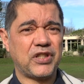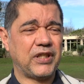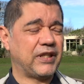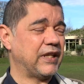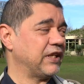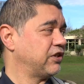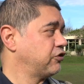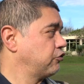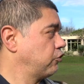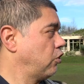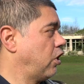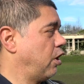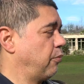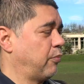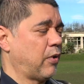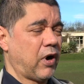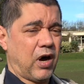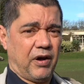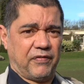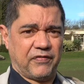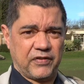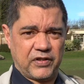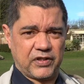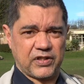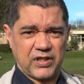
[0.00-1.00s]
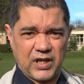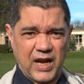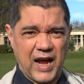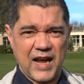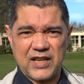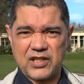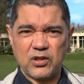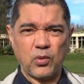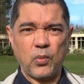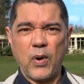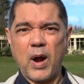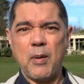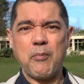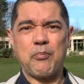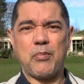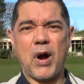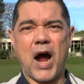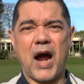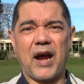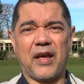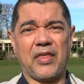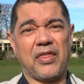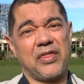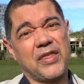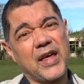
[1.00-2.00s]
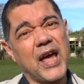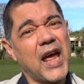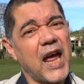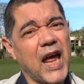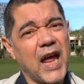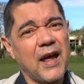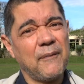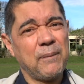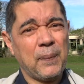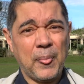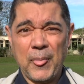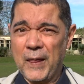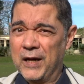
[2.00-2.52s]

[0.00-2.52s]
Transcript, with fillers: did it drop off as, as I went back there.